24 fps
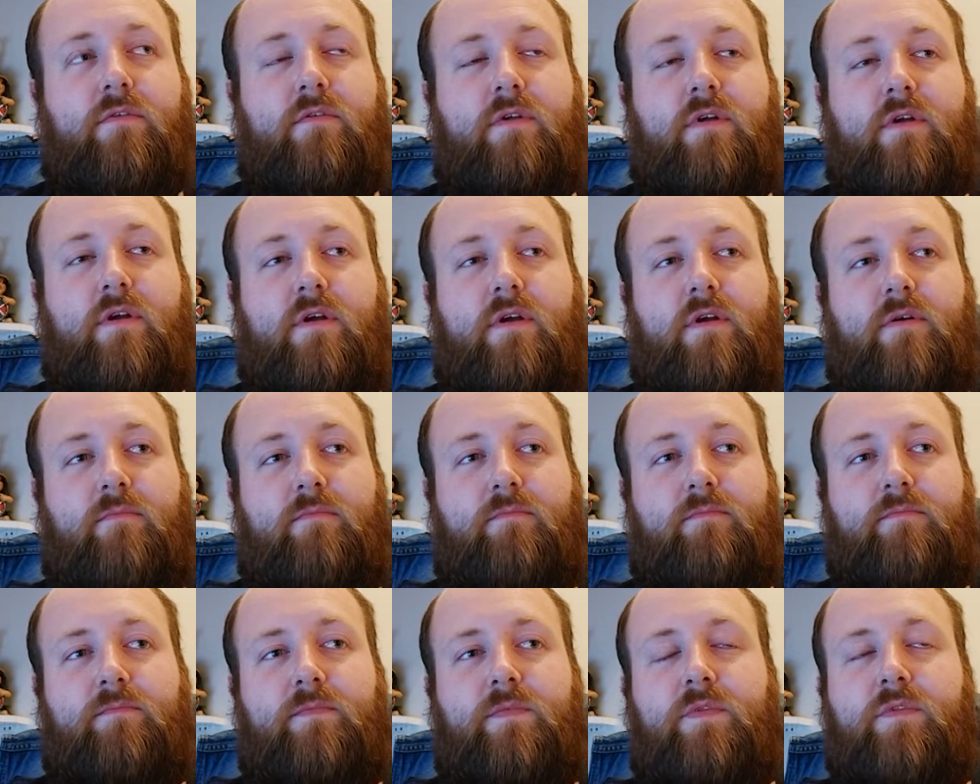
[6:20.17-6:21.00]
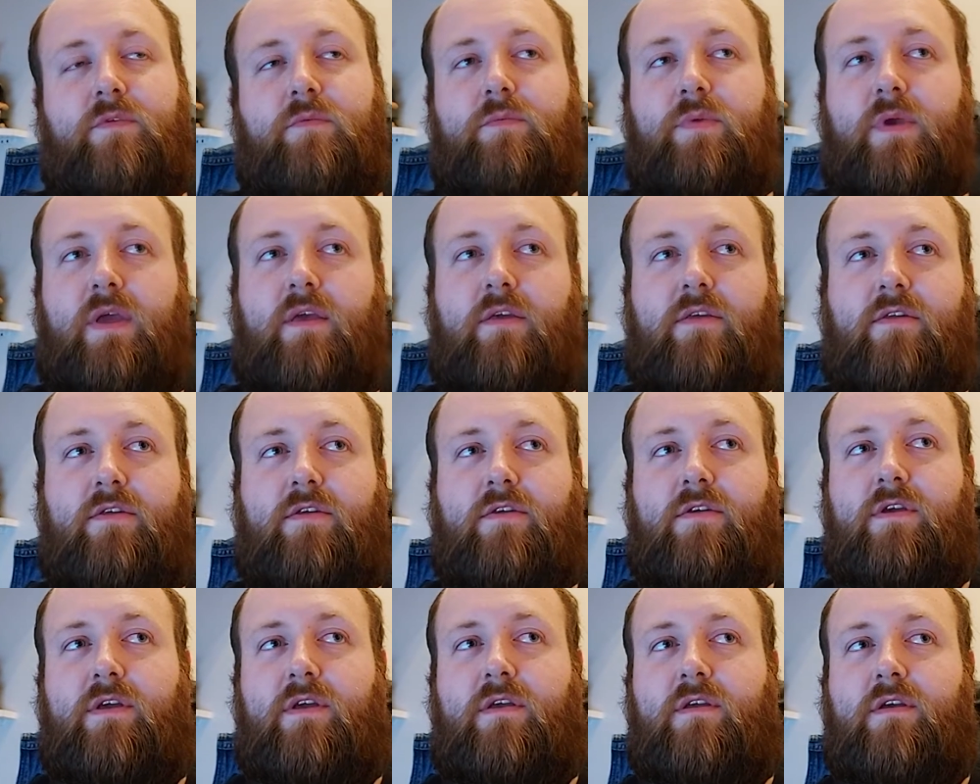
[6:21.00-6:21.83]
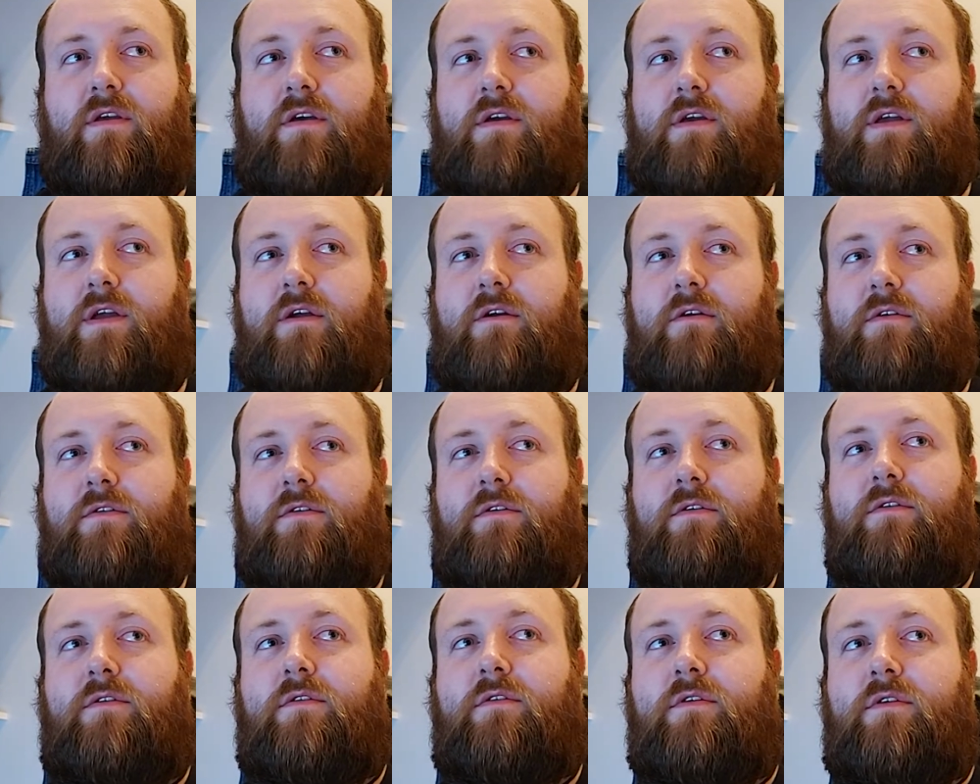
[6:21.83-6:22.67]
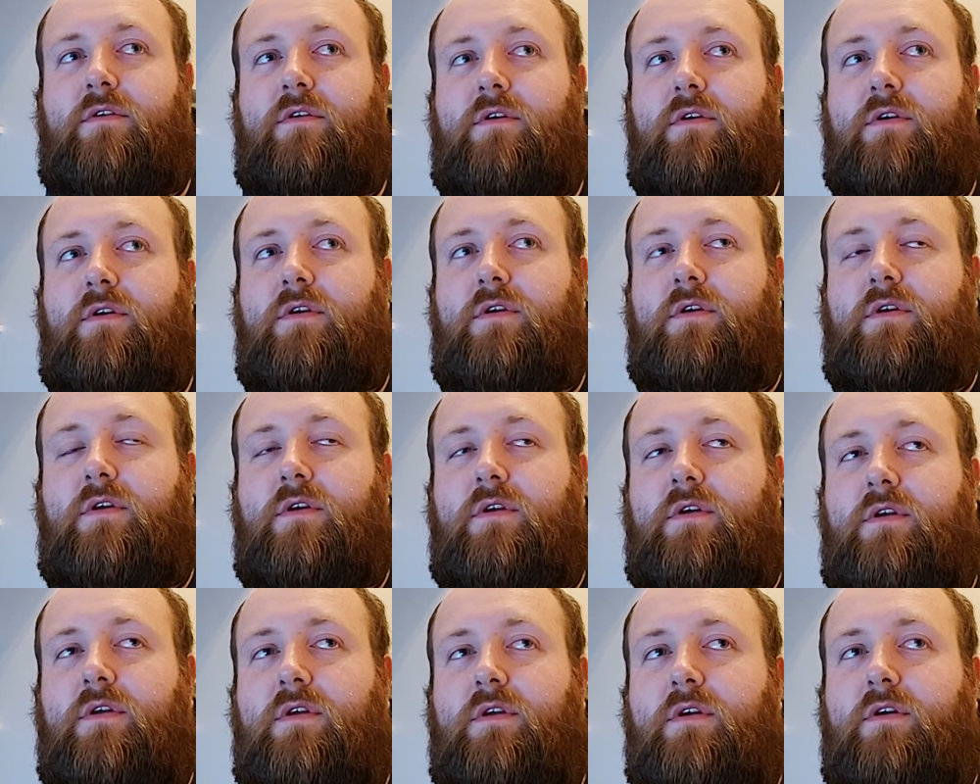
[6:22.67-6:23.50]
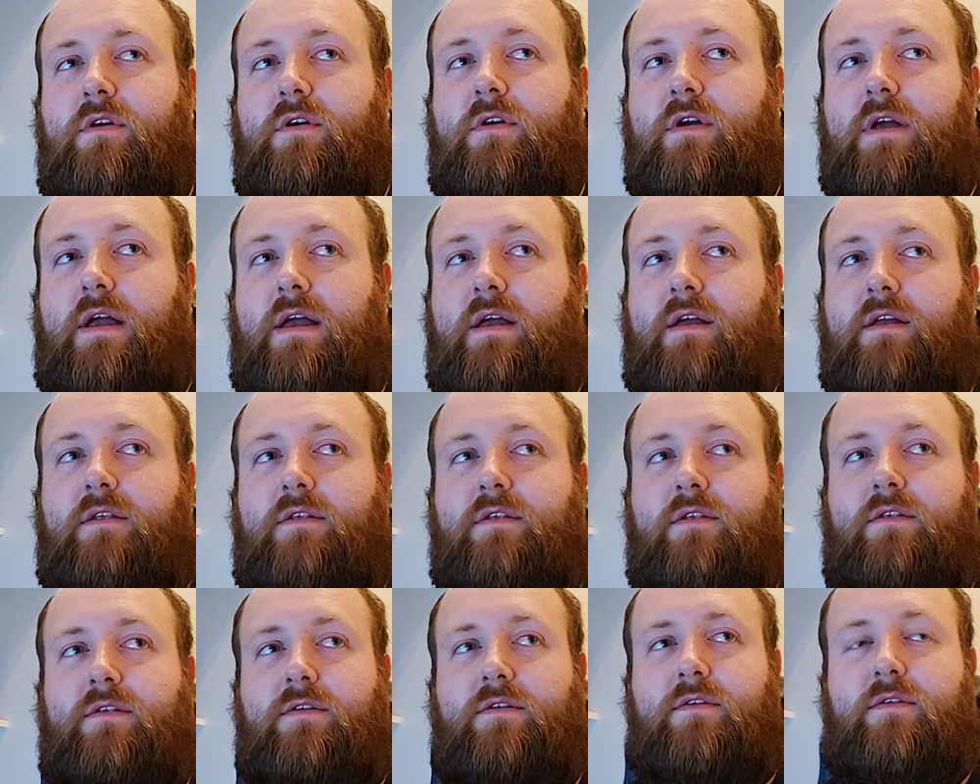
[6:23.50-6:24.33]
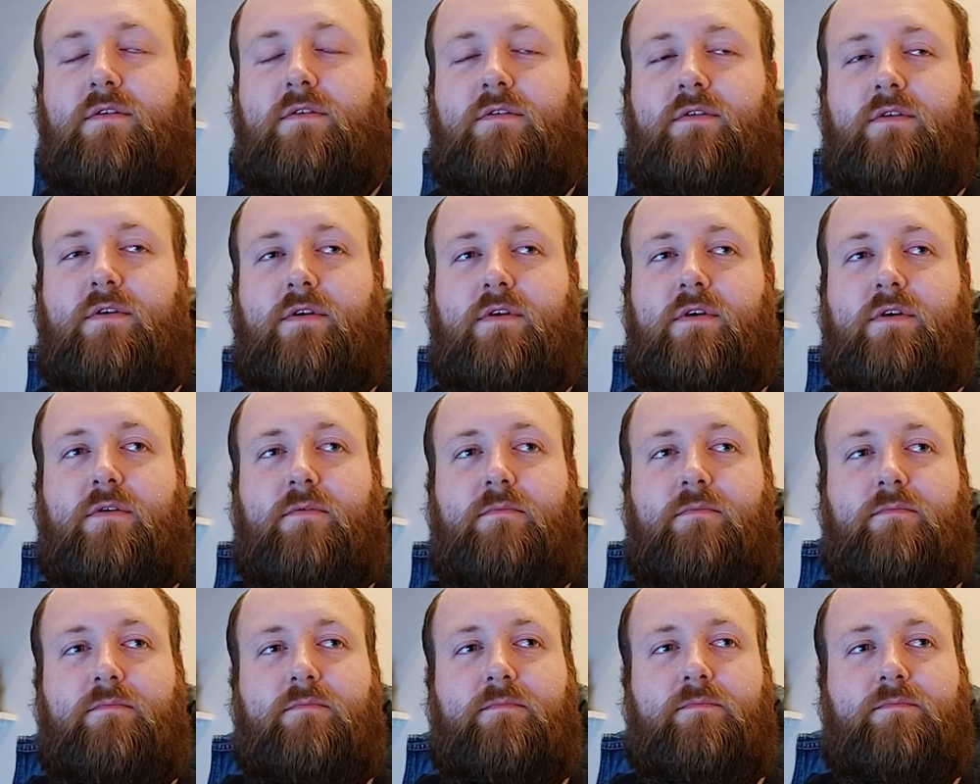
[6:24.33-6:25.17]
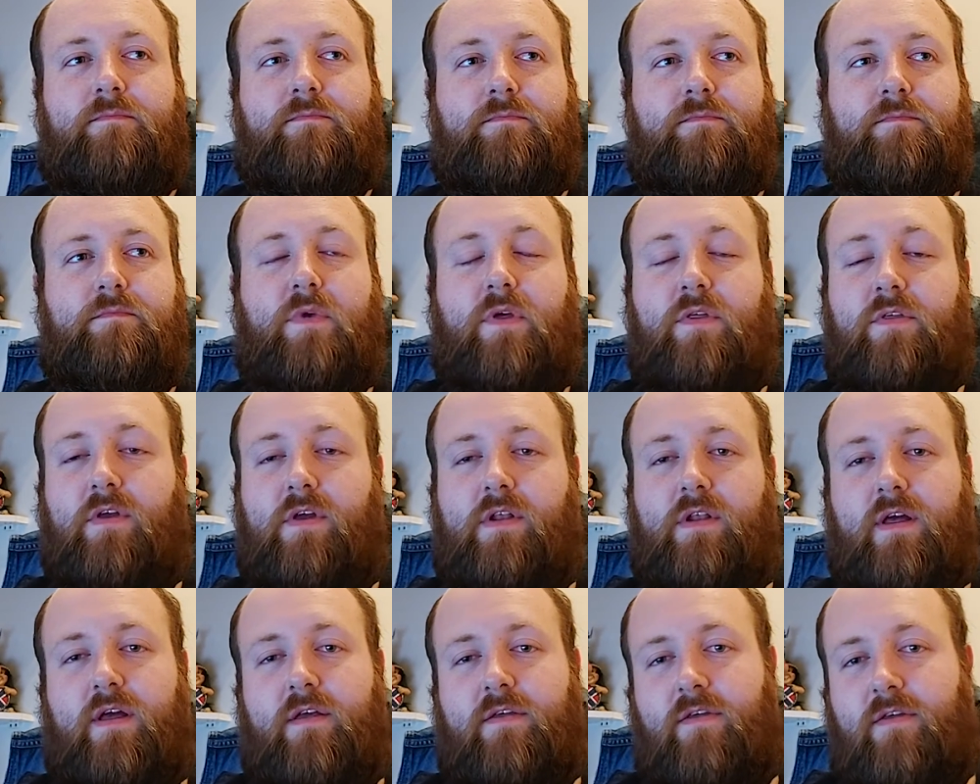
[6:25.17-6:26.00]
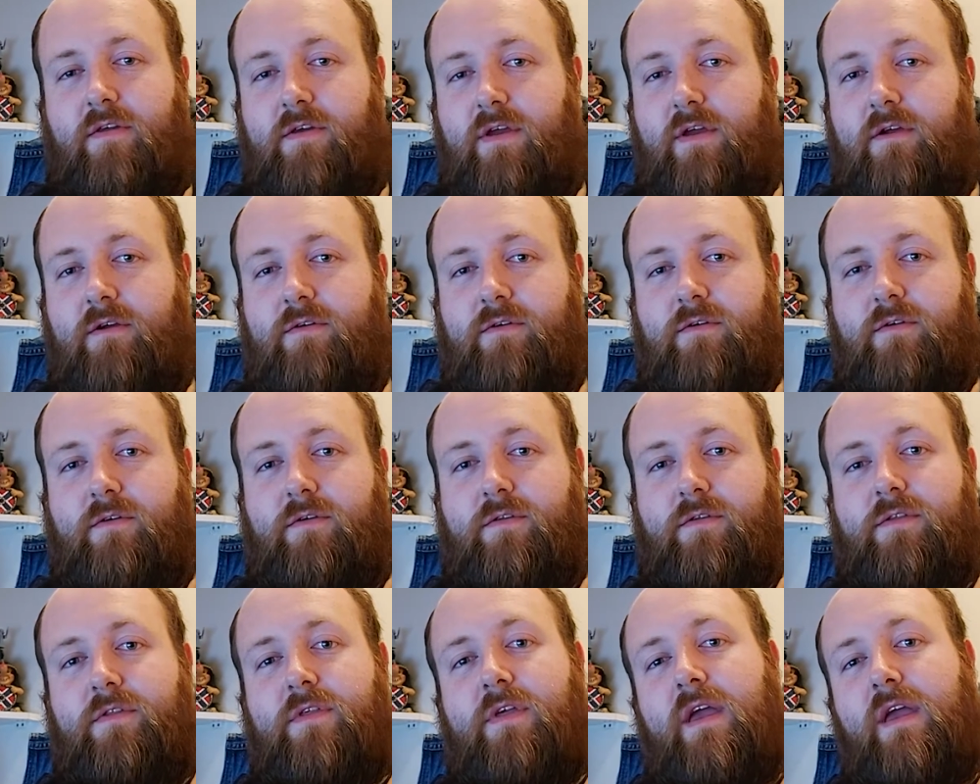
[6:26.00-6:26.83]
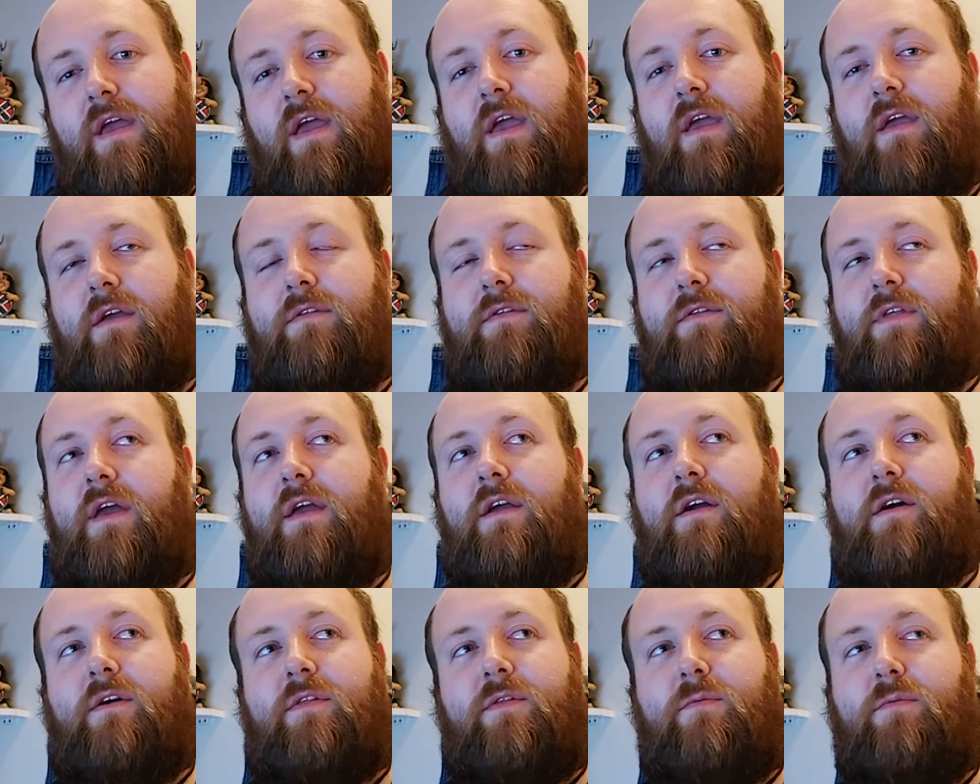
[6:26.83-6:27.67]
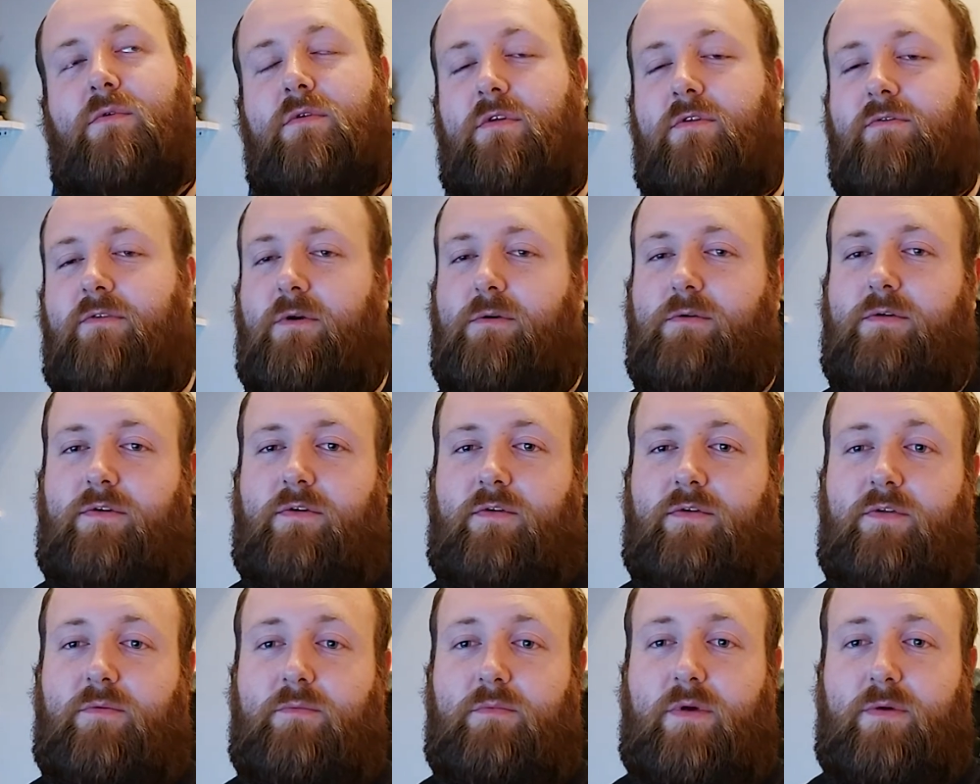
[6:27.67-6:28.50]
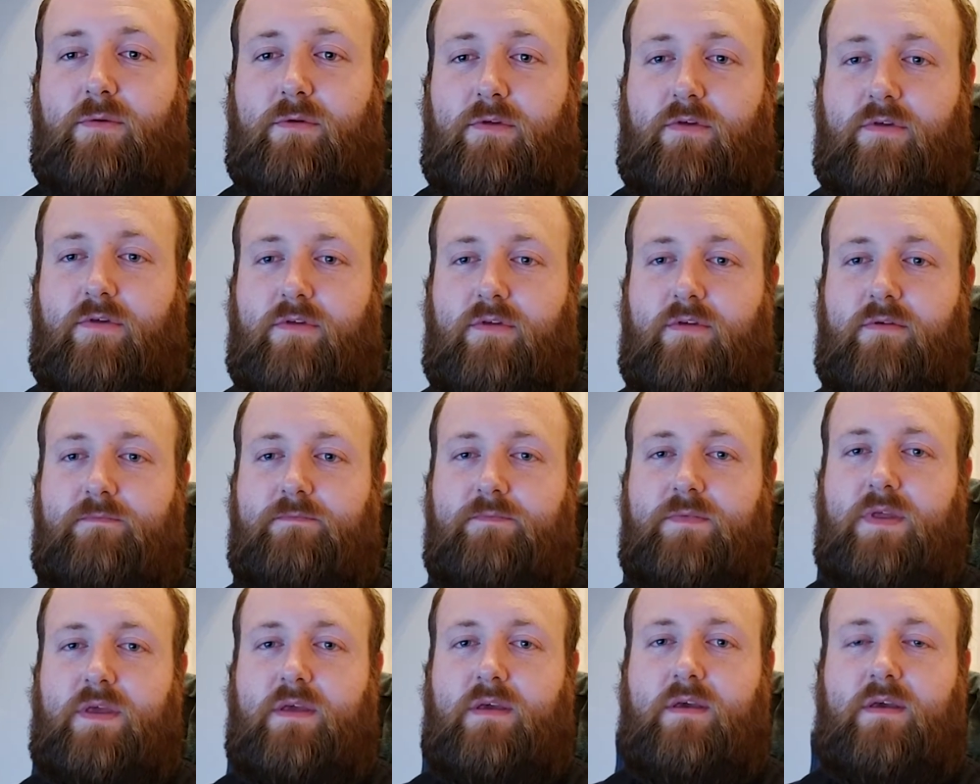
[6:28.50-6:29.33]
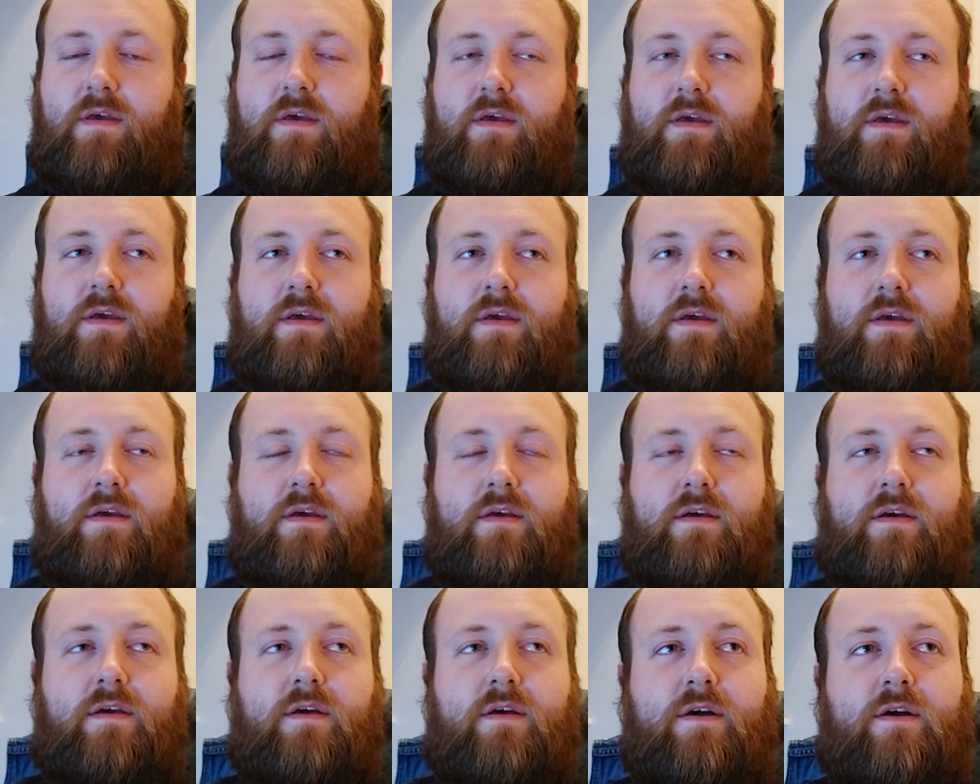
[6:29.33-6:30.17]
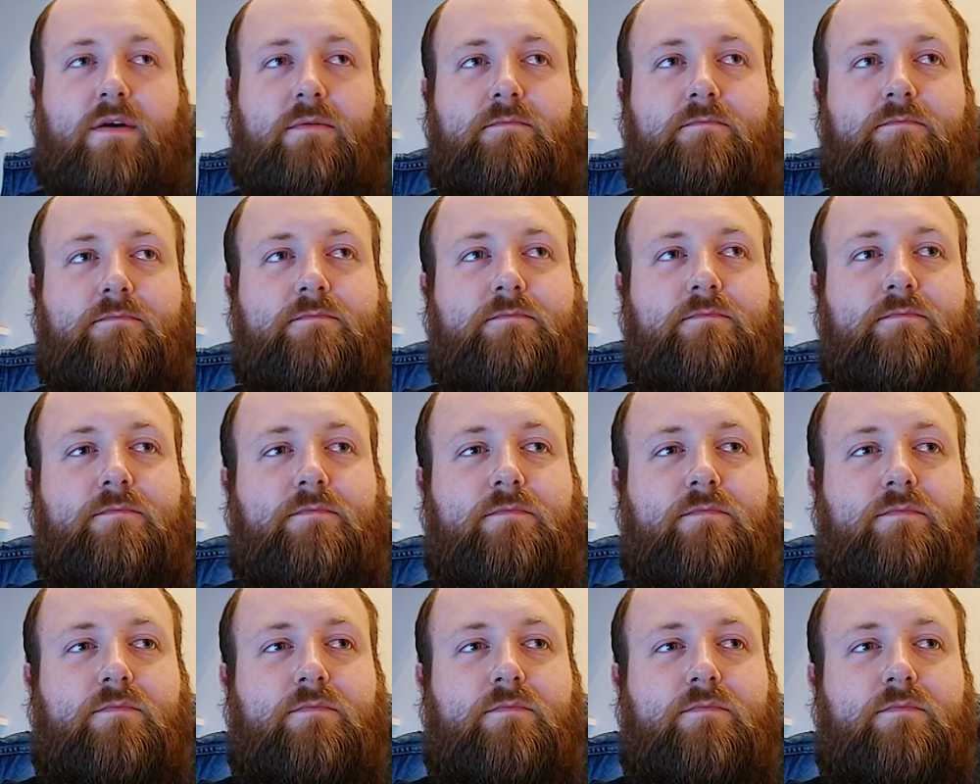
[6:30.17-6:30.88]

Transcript: the Beast character and Mr. Glass's character, they are the ones focused on the most. But